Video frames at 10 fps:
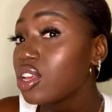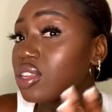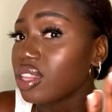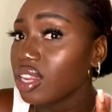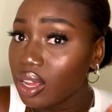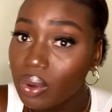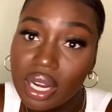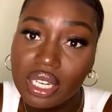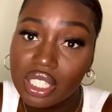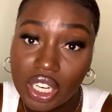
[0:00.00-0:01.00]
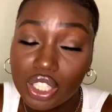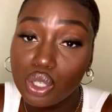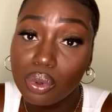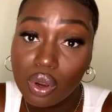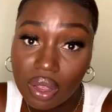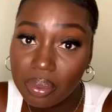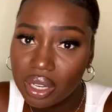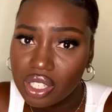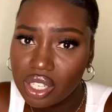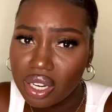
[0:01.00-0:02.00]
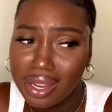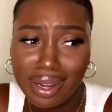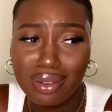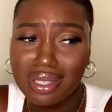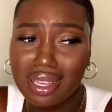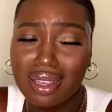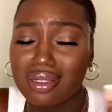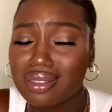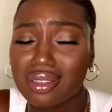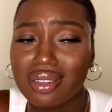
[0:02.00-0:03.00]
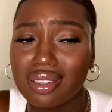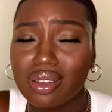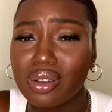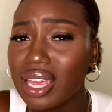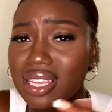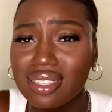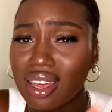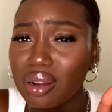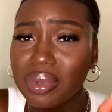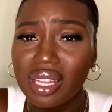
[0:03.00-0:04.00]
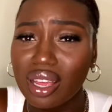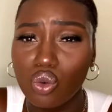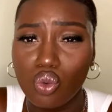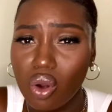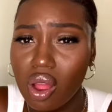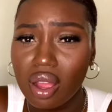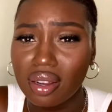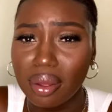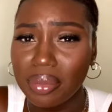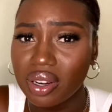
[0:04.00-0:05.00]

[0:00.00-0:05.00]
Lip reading: And then I went in and checked her profile picture and I was like, okay, it's gotta be like a wrong number.